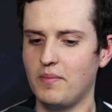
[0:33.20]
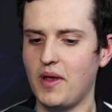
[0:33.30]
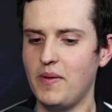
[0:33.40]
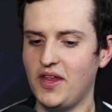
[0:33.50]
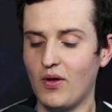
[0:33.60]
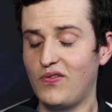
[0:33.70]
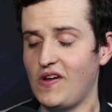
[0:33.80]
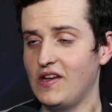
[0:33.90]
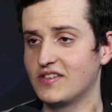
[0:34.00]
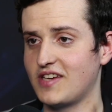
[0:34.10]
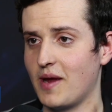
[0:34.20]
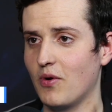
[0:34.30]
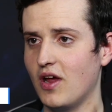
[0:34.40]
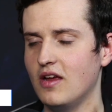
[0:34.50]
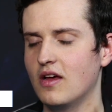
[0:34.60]
maybe they will feel the same
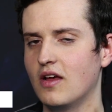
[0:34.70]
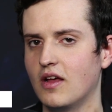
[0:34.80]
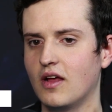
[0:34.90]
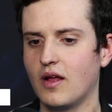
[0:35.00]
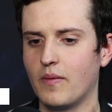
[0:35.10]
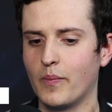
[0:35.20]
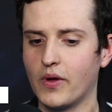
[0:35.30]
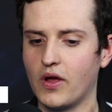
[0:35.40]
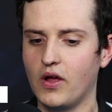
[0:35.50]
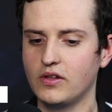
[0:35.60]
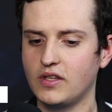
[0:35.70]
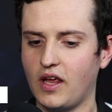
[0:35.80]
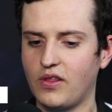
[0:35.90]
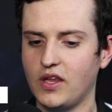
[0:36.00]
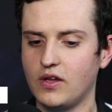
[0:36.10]
way, but
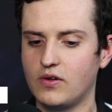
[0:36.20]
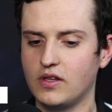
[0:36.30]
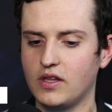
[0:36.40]
I think